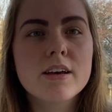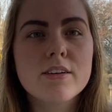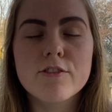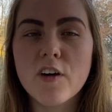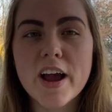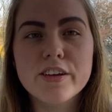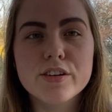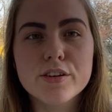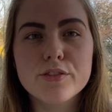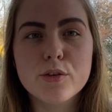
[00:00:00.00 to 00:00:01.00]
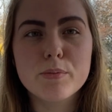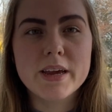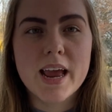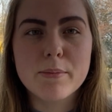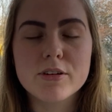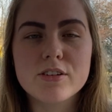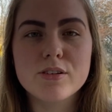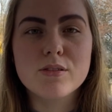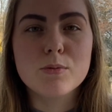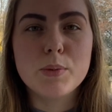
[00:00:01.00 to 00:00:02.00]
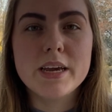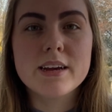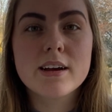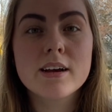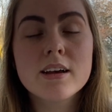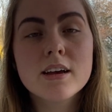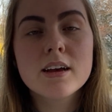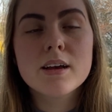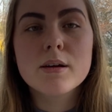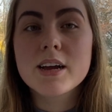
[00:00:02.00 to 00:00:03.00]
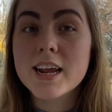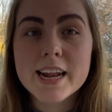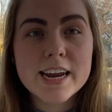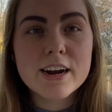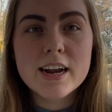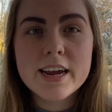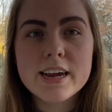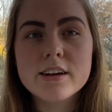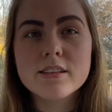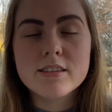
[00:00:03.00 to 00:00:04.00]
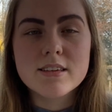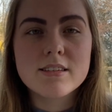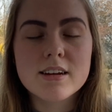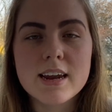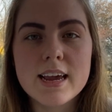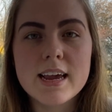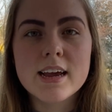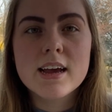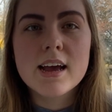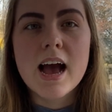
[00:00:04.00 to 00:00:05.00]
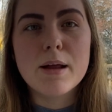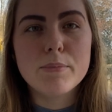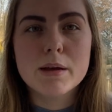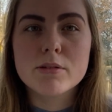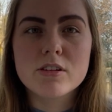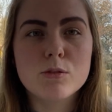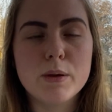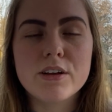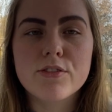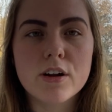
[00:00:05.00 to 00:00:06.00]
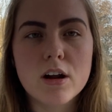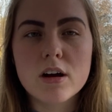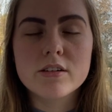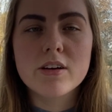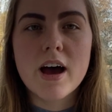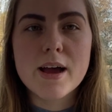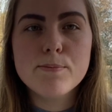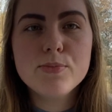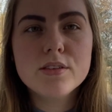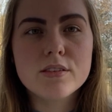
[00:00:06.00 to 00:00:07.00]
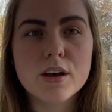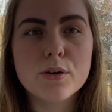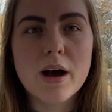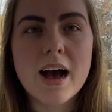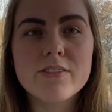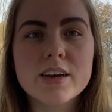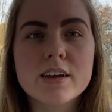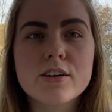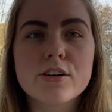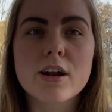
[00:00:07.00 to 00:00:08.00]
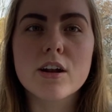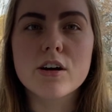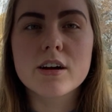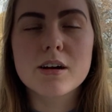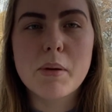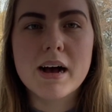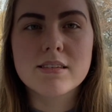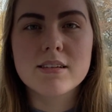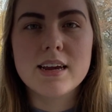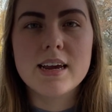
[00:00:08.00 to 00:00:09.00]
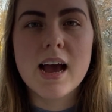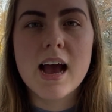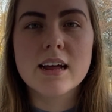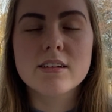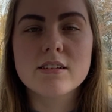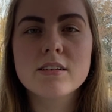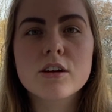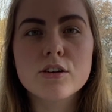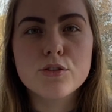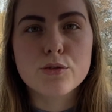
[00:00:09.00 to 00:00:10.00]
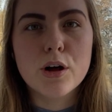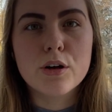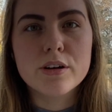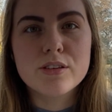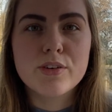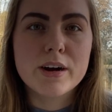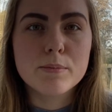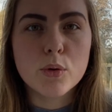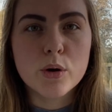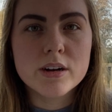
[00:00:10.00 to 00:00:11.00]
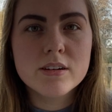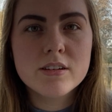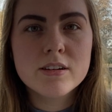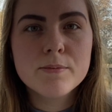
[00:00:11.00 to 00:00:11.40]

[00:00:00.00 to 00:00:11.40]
vital for being able to speak clearly, consistently, and be able to speak for a long time. So having good lung capacity and control is very important.